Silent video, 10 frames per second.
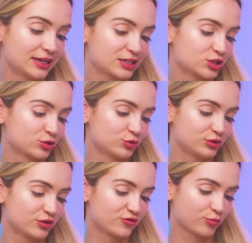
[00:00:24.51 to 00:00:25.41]
an
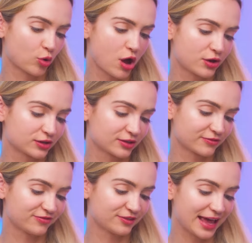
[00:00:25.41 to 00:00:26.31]
exclusive product
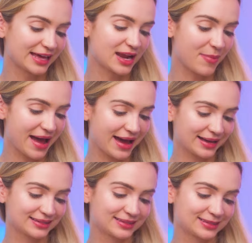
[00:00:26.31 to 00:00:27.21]
of
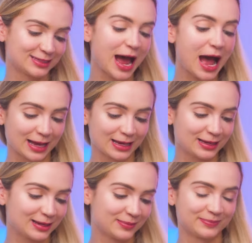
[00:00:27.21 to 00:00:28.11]

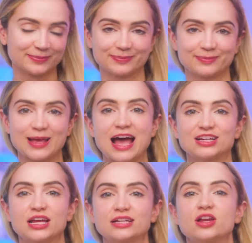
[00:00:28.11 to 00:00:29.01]
flanabags.com.
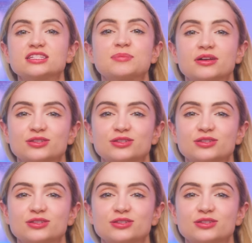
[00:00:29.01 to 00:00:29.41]
Hashtag not